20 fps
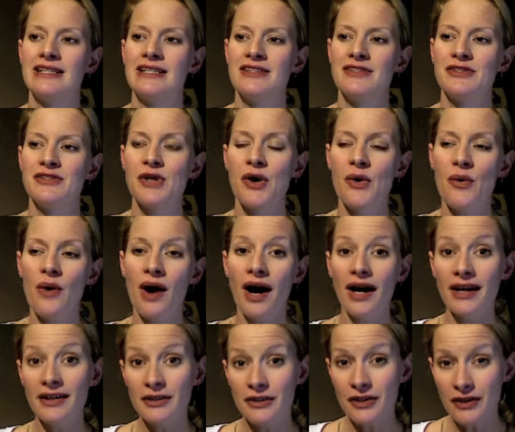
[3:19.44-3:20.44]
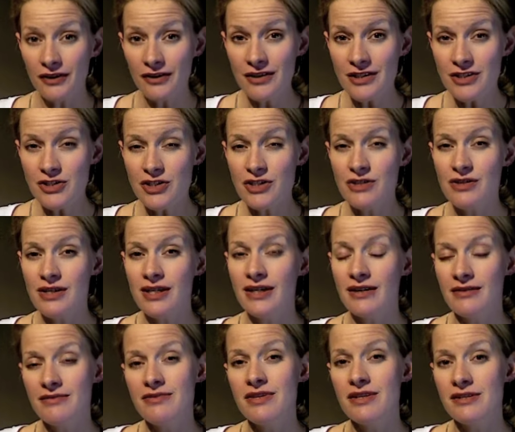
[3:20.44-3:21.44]
So I encourage you to
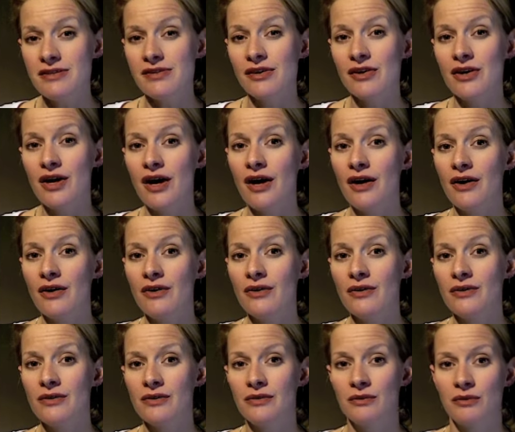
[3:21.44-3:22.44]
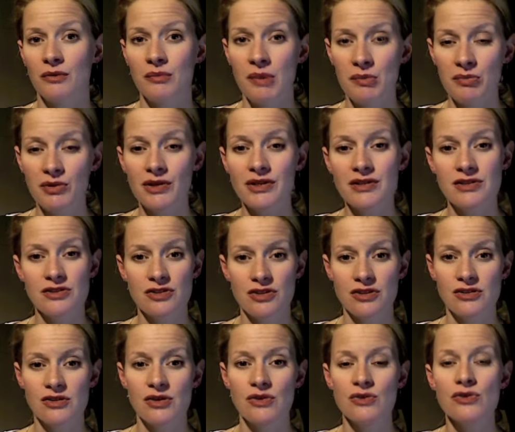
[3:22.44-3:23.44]
give this a go. Remember, it's
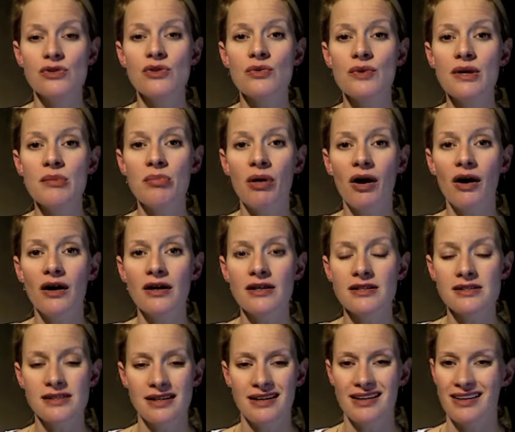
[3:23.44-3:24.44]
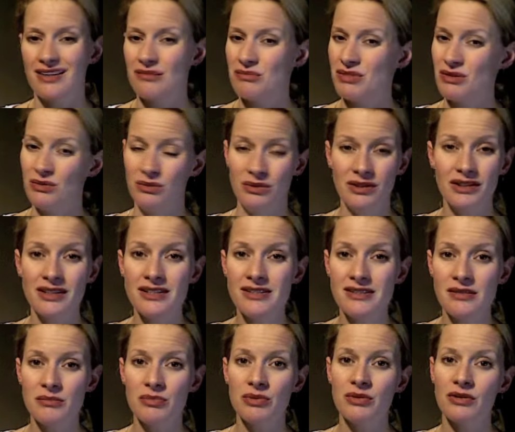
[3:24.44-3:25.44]
just those 3 parts, and it can be really
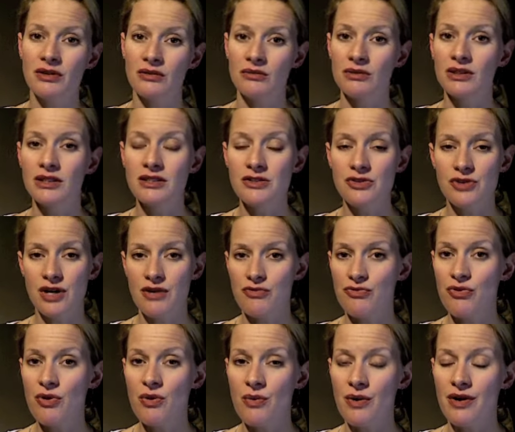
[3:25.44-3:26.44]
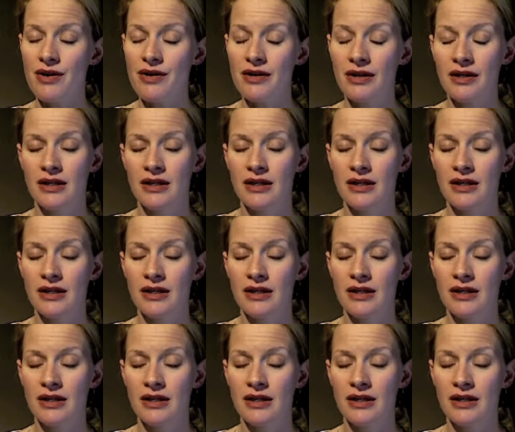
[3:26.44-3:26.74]
simple and really straightforward.